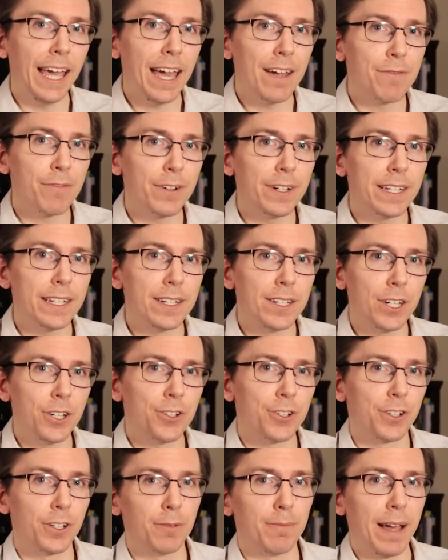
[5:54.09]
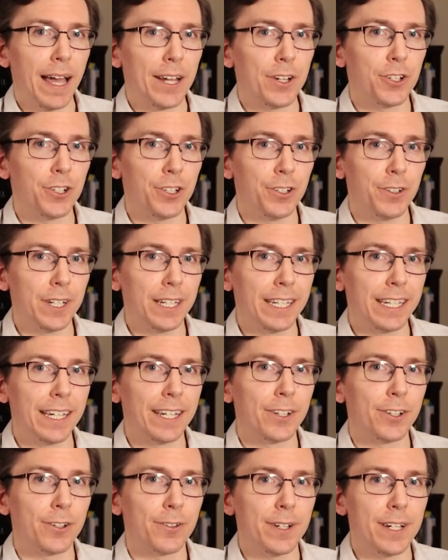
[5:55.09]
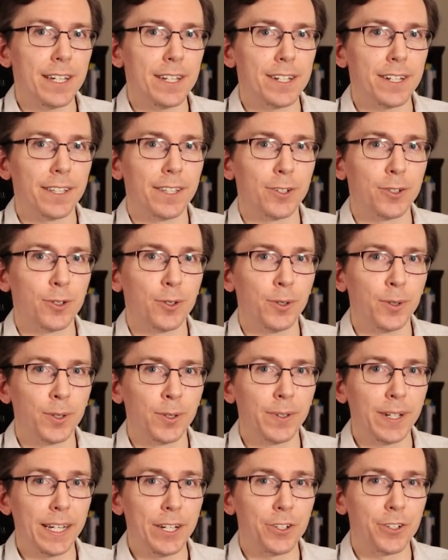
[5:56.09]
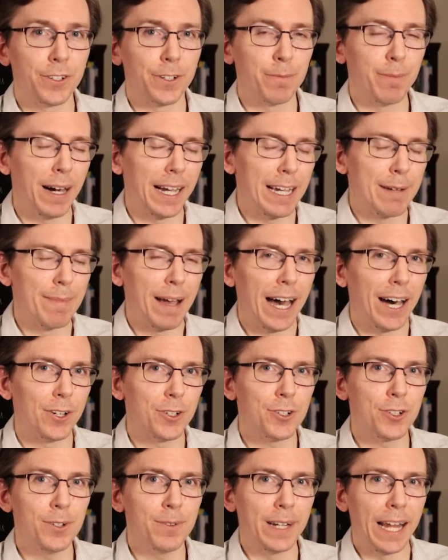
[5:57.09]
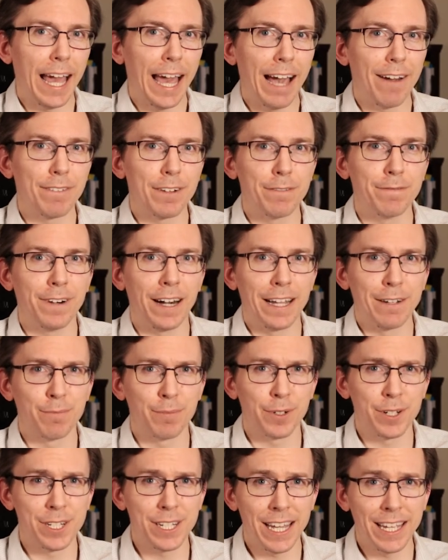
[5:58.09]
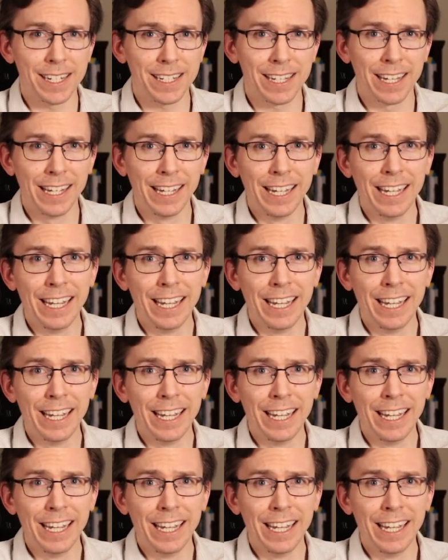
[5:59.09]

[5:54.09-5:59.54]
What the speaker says: Every additional mass shooting increased the total injured by about 2.5% to 5%.